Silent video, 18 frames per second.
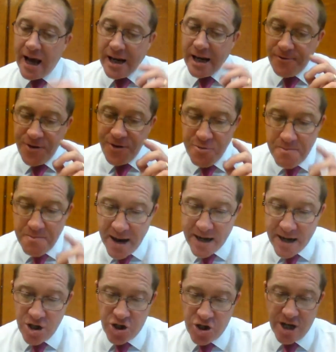And if you
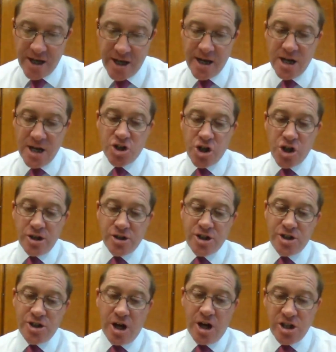manage it,
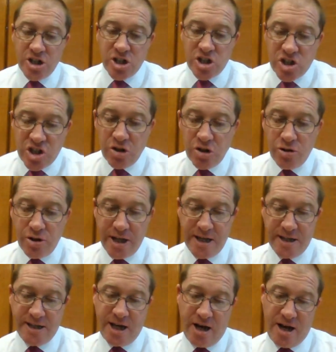chances are you still
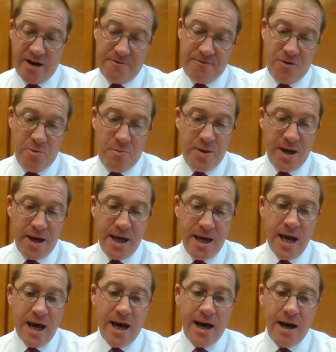need to go out for a
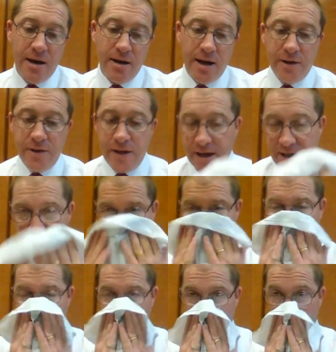pee, and then it
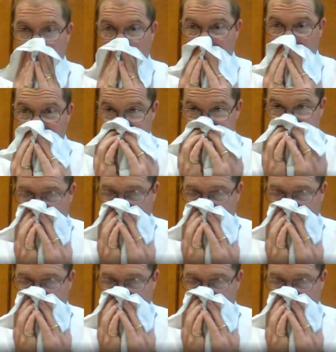starts all over